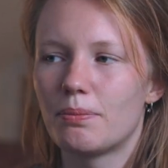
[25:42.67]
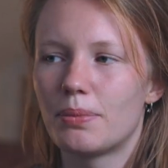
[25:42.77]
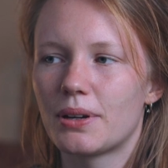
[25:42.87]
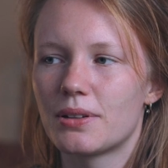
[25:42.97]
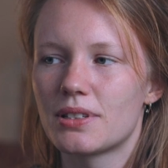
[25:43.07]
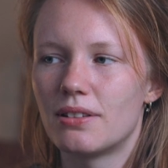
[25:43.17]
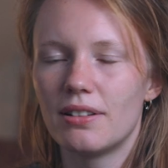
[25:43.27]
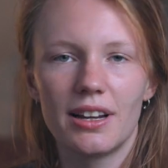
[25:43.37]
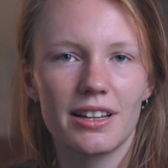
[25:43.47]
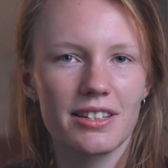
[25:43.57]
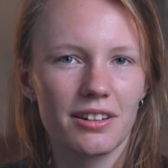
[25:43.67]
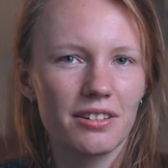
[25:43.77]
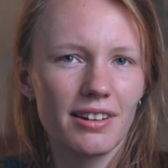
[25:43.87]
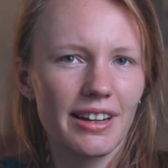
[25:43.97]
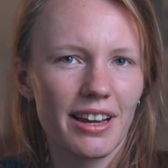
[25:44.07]
because I realized I
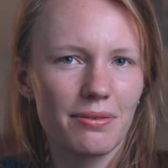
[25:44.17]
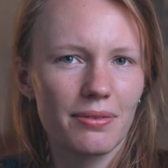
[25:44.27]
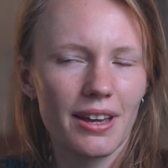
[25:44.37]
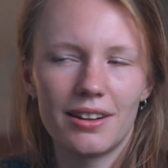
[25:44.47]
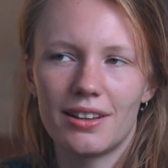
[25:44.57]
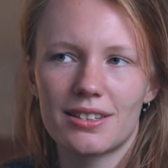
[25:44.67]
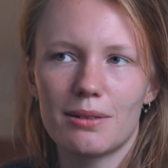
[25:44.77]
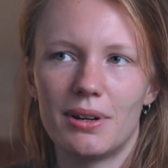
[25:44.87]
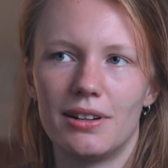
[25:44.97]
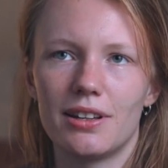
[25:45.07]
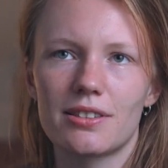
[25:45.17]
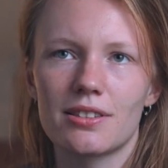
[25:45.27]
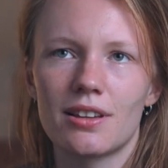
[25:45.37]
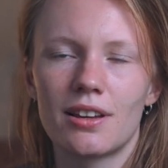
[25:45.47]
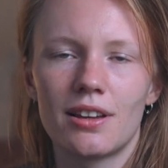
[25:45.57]
don't really have any summer knits.